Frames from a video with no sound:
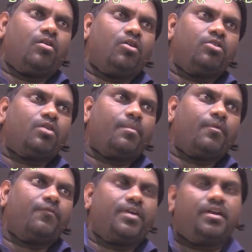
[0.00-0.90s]
on top
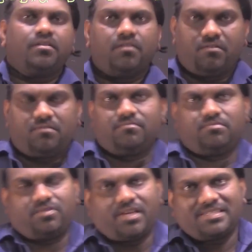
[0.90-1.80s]
of it, or
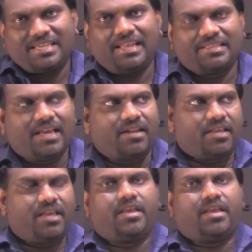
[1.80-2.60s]
you can say like that, a